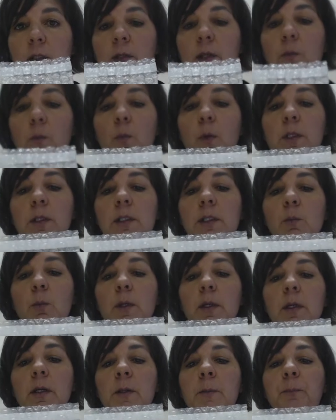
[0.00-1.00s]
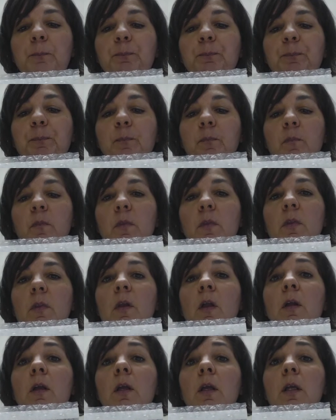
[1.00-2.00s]
so that once we
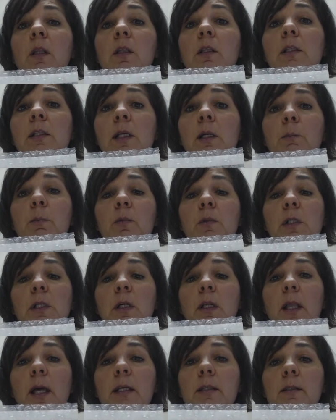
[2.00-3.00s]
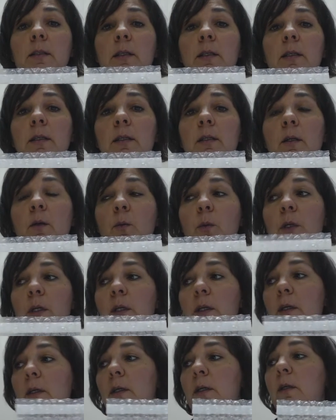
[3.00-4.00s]
get the samples collected,
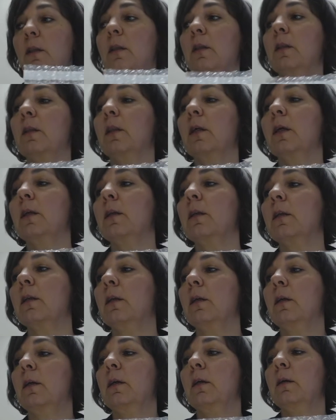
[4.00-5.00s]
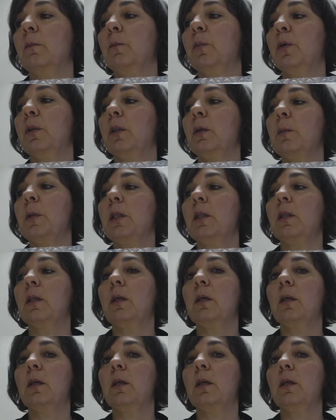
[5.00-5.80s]
we can then put them in